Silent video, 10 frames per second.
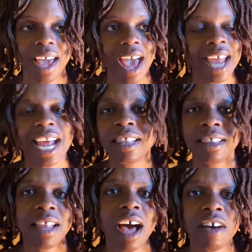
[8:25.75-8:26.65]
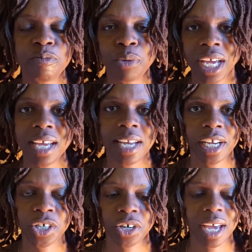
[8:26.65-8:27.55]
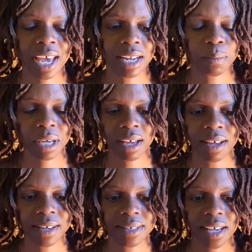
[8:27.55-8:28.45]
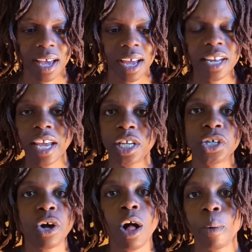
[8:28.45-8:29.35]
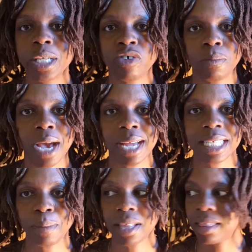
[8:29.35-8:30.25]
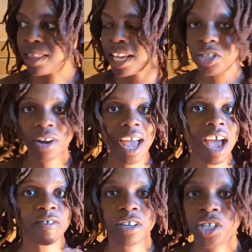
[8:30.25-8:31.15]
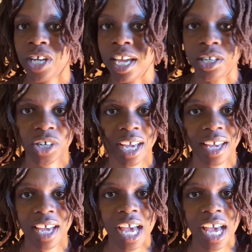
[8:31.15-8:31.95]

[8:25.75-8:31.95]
And I love bringing nature in because nature always reminds me that things are ever changing.